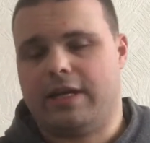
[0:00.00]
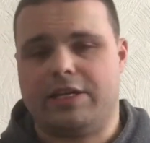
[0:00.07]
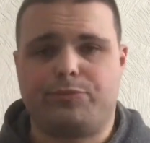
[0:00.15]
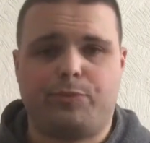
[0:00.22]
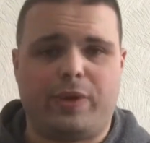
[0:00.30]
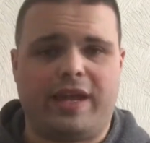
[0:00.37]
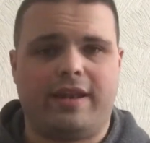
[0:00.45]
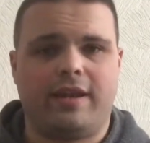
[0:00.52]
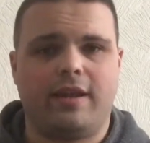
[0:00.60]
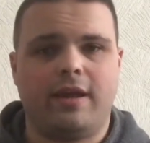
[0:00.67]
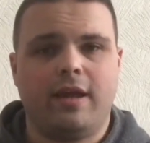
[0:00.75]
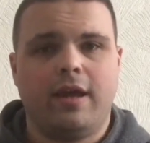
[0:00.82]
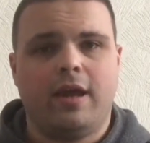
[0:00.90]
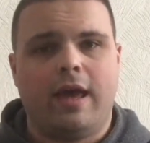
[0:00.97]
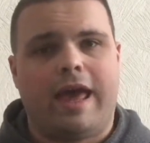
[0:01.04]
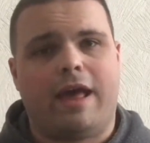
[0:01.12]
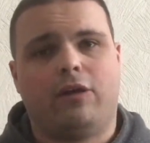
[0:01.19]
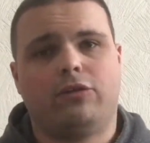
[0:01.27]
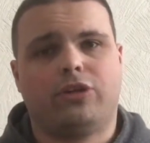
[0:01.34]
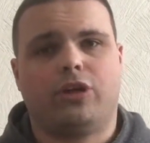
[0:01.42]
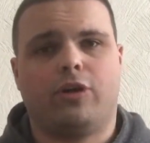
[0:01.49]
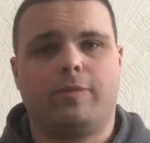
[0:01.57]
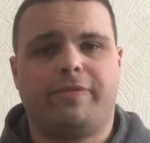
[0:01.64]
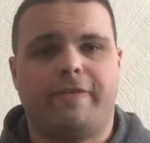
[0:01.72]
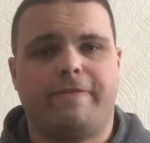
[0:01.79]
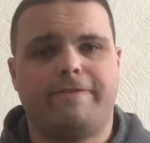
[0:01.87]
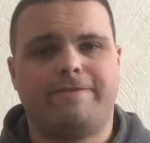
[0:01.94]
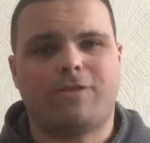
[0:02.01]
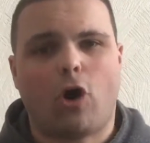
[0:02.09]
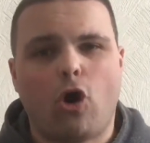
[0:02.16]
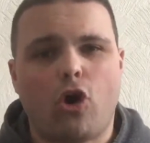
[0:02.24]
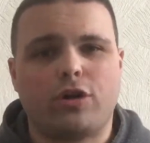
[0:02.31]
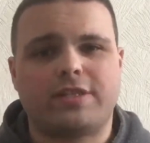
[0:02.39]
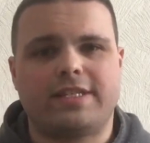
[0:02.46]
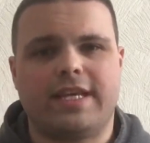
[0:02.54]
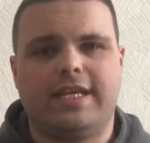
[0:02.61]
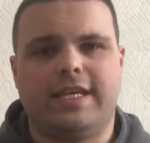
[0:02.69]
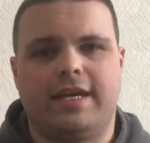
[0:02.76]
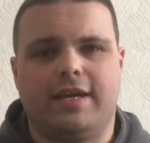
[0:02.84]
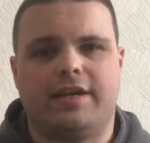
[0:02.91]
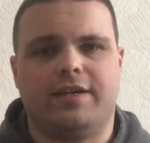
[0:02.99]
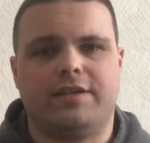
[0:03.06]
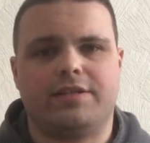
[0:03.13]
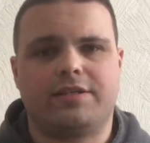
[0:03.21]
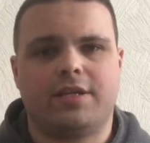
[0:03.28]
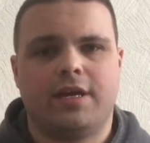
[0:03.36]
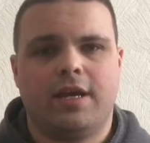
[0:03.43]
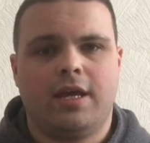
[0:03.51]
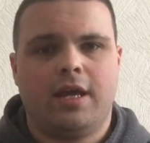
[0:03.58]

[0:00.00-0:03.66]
He's been held up for 40 years